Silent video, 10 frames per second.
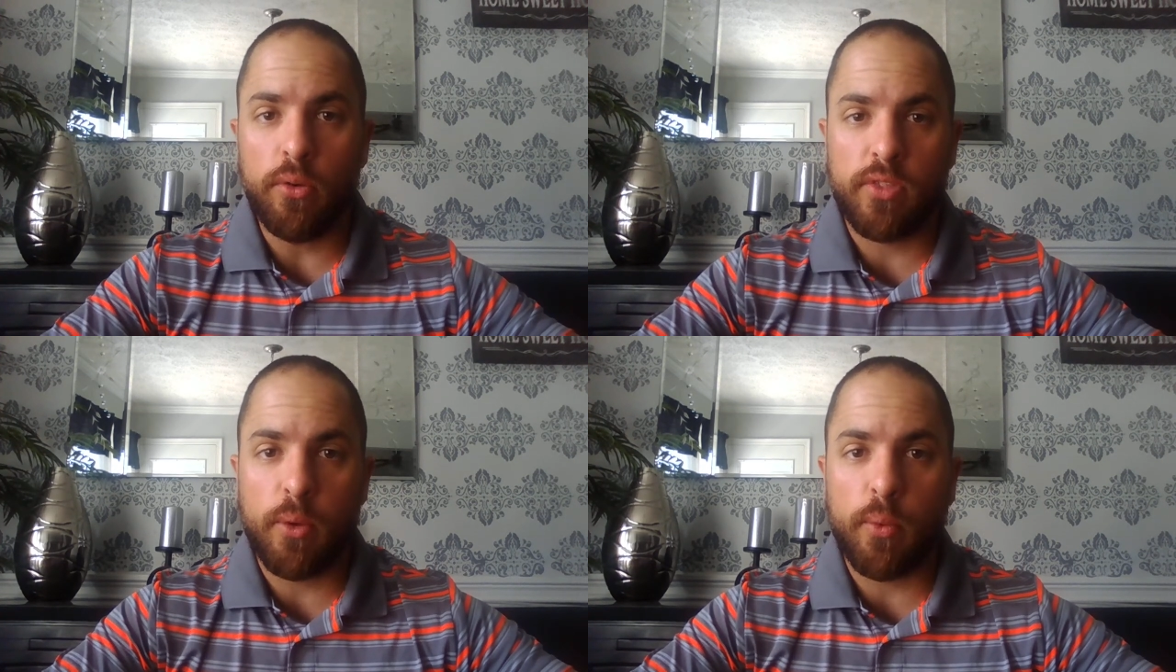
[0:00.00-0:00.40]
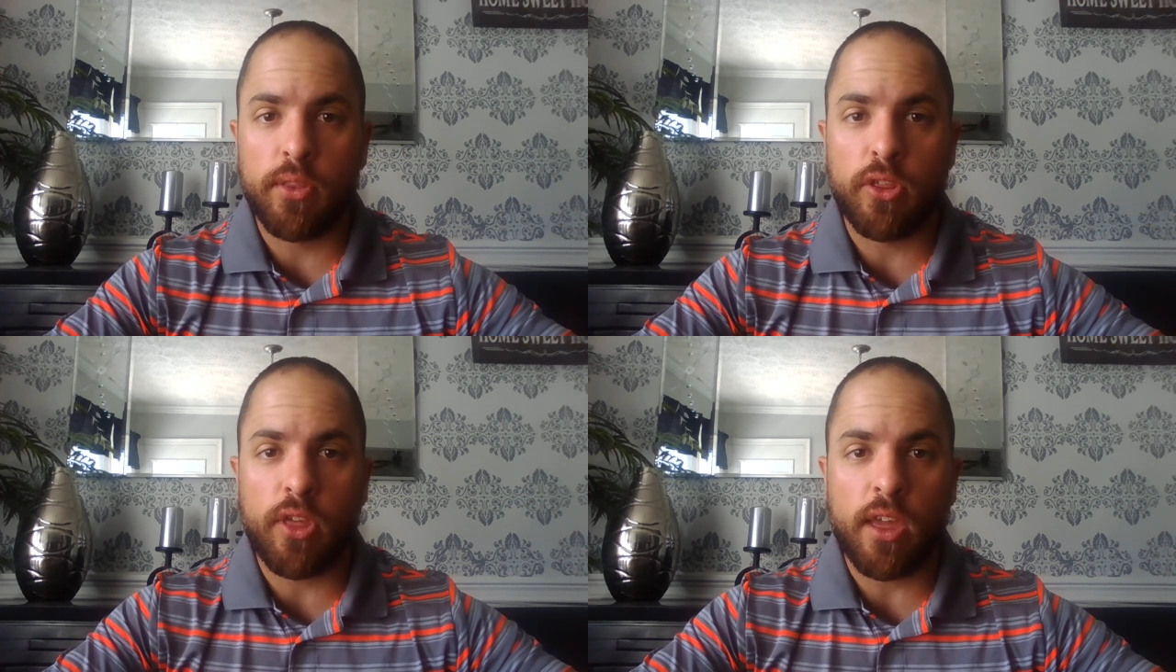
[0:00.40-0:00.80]
they win
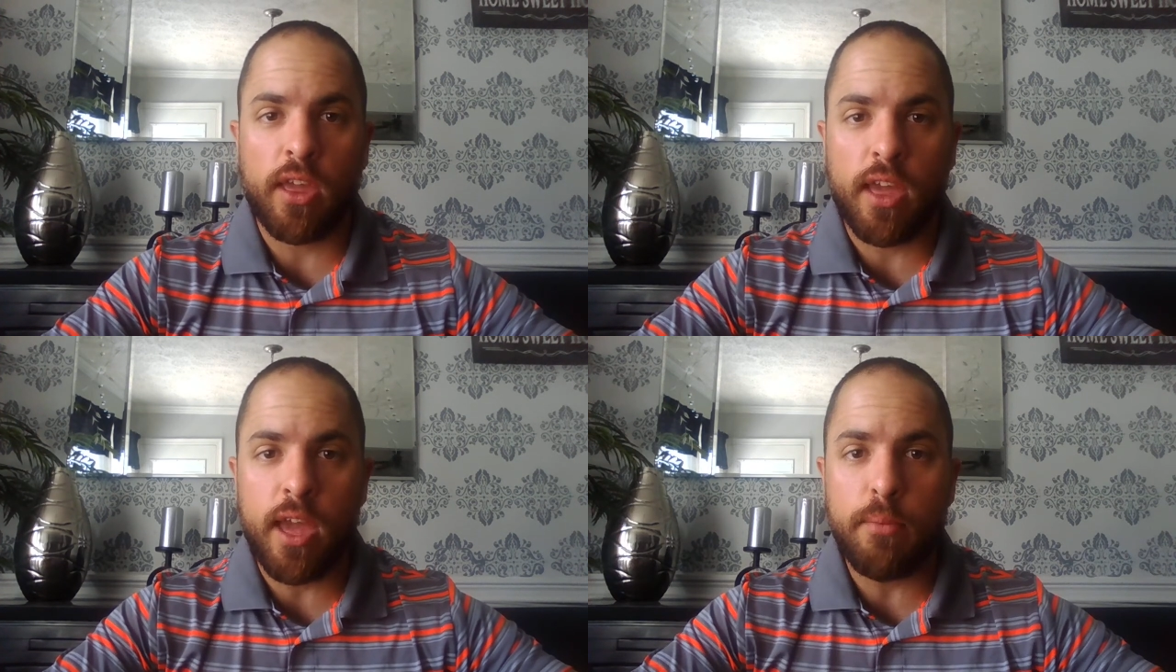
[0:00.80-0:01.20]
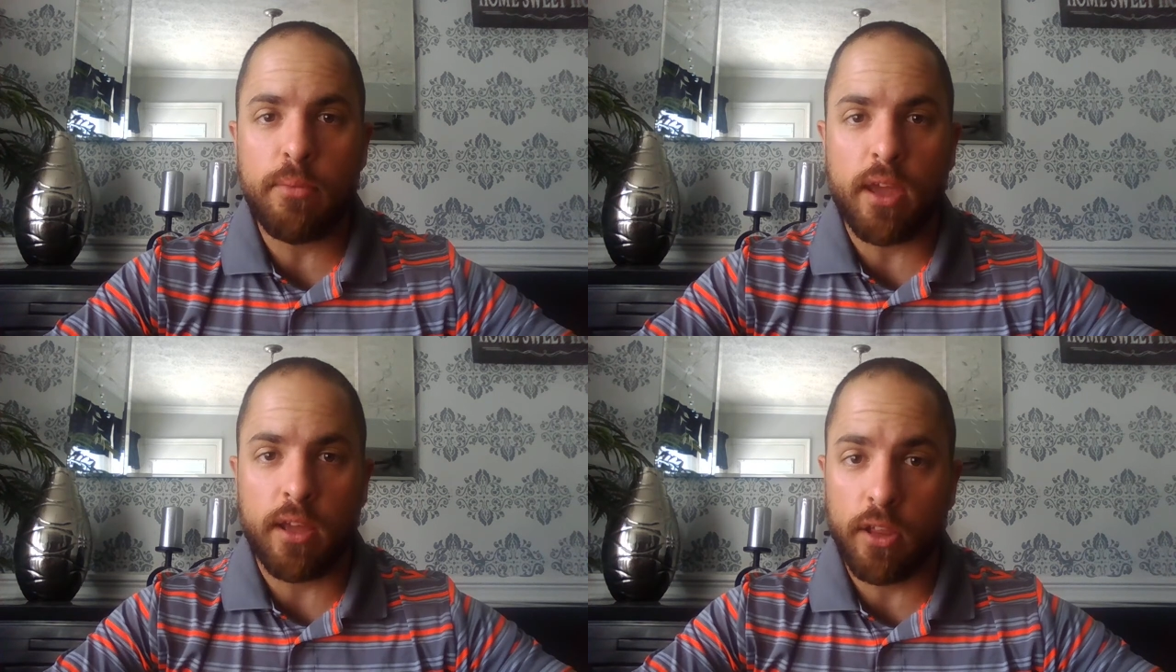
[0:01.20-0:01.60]
the second game.
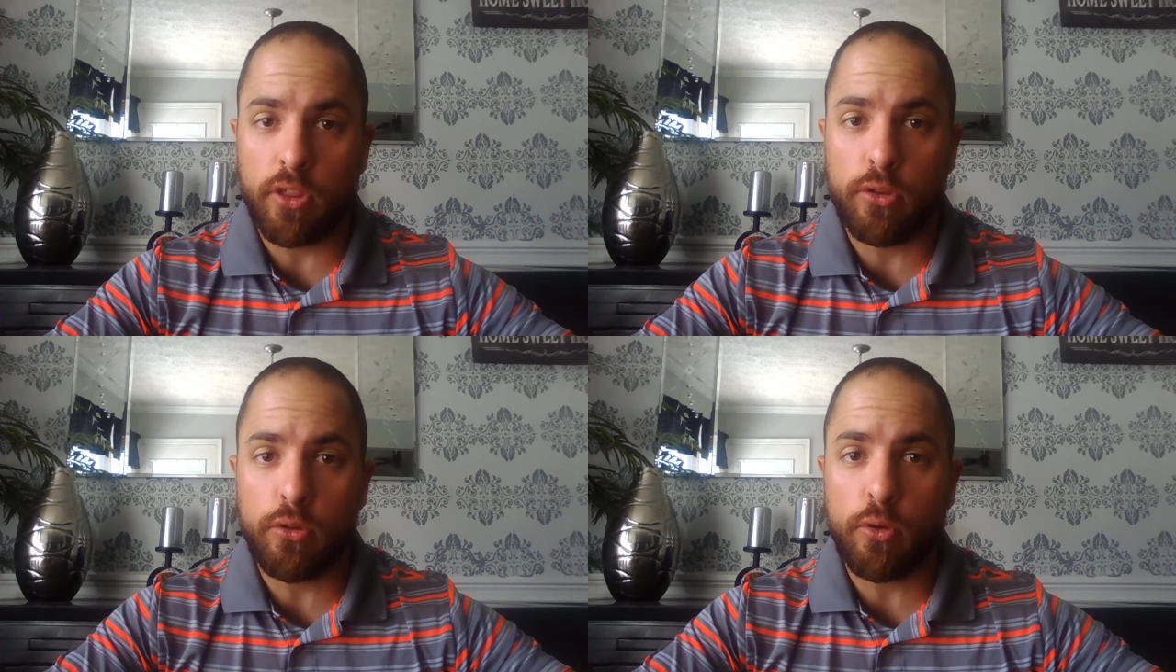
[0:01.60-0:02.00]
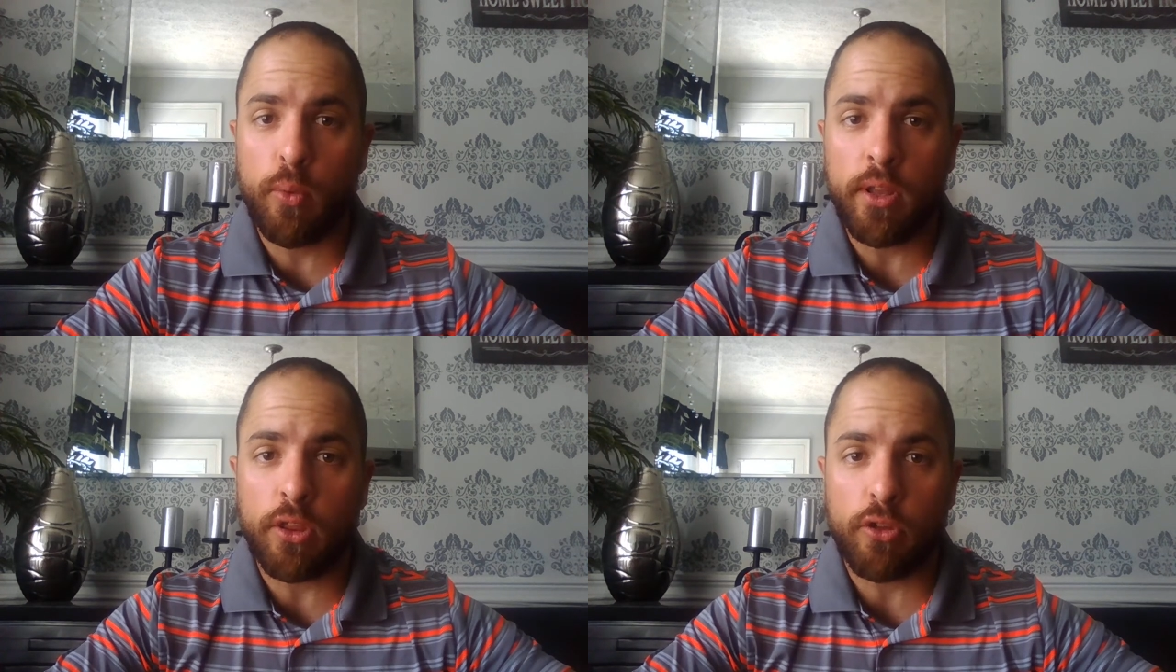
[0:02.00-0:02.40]
That constitutes a
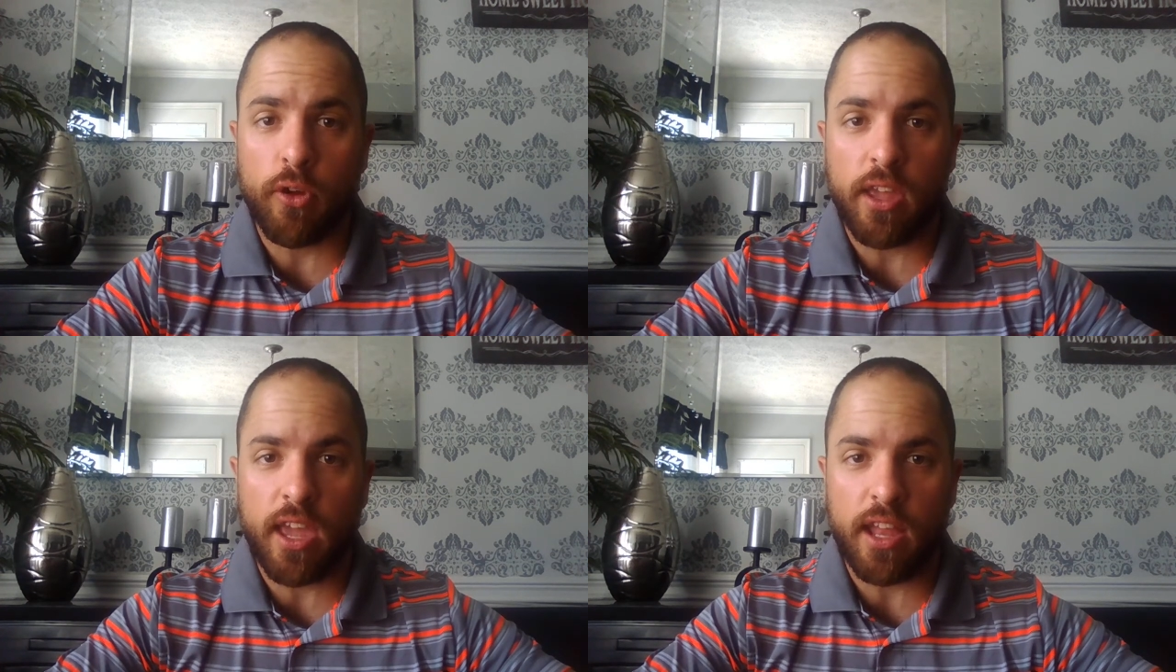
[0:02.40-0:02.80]
winning streak.